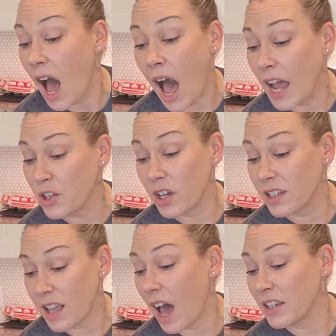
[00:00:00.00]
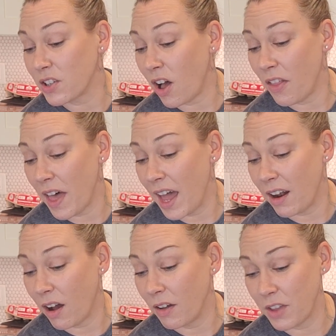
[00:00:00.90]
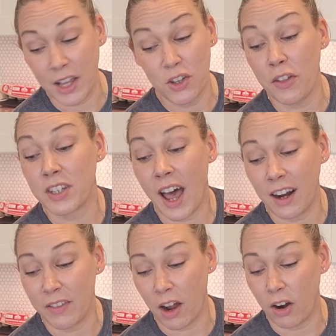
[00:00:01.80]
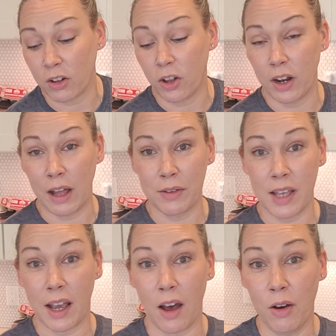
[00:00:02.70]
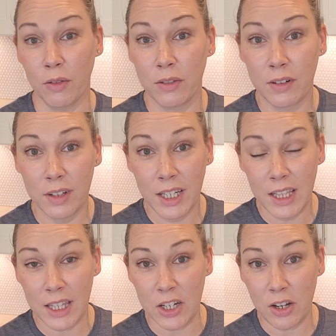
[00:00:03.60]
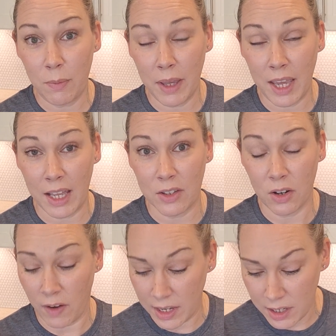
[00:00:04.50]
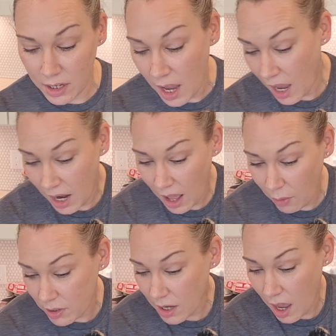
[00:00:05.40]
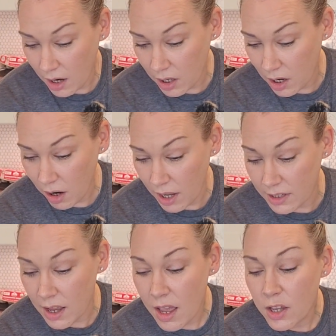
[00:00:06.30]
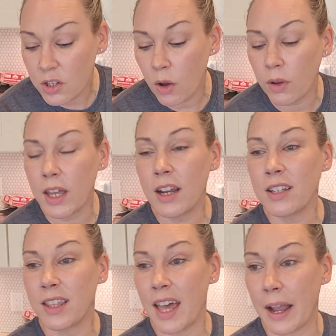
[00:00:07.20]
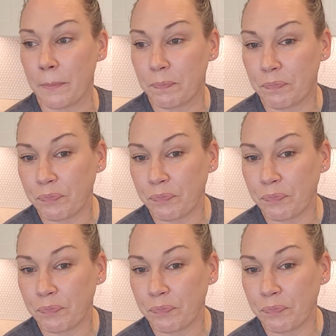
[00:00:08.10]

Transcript: I just, I saw that, uh, I saw the title of the article and I was like, oh, this should be interesting. And I was kind of curious. So here's the thing